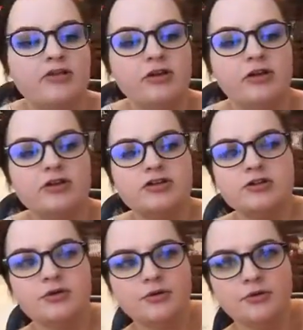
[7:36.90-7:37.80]
actually gonna
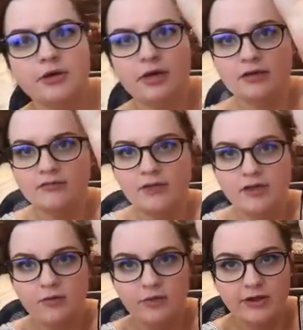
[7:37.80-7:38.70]
show you kind of like
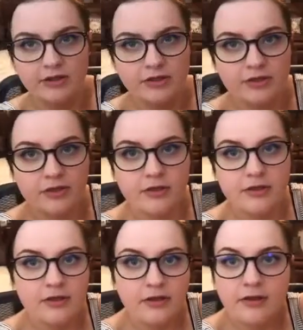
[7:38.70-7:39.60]
with
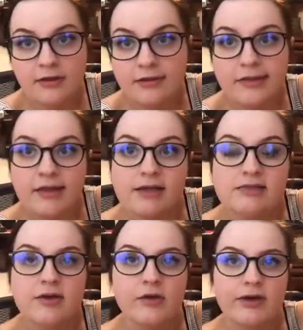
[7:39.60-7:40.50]

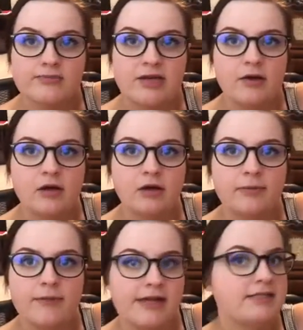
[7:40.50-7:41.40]
that's how it comes out
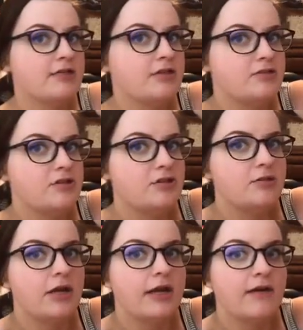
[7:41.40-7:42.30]
on my skin
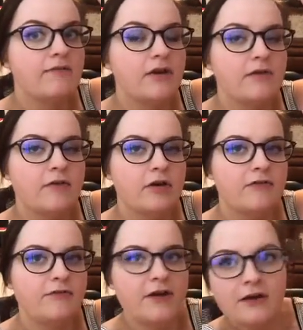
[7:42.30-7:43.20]
tone and I am very very
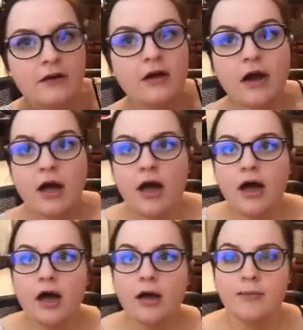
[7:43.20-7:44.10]
fair
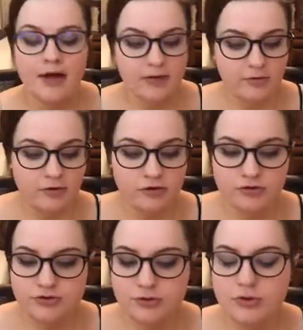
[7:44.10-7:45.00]
um, I am a
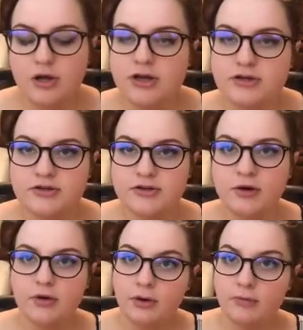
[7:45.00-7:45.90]
neutral
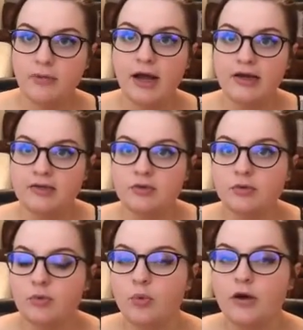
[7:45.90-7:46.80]
undertone I'm, I
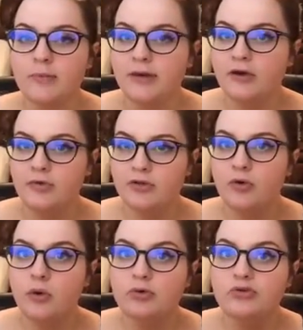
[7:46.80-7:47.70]
don't work better with
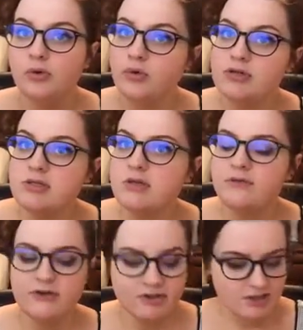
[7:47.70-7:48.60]
golds or
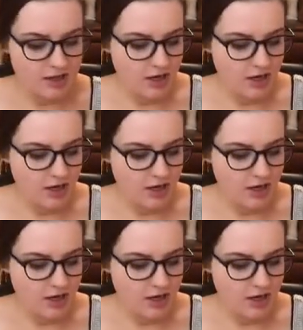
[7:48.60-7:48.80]
silvers